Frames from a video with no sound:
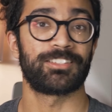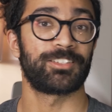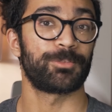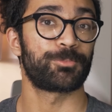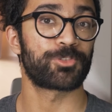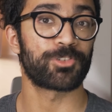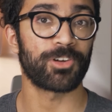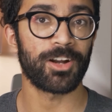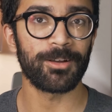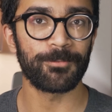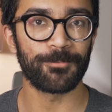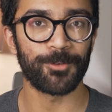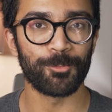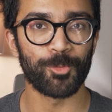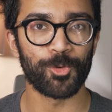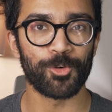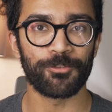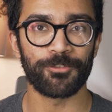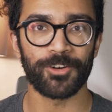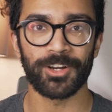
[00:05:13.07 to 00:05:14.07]
and subscribe for
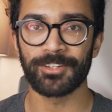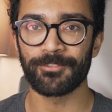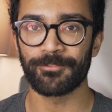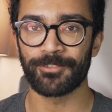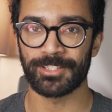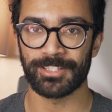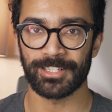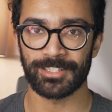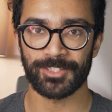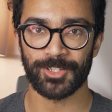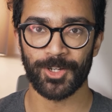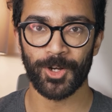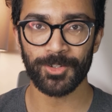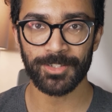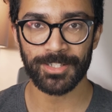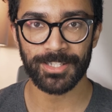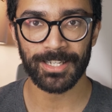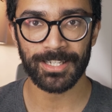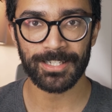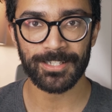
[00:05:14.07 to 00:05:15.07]
more fun physics
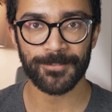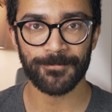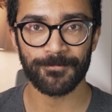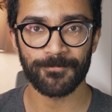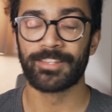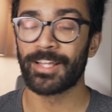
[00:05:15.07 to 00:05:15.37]
content.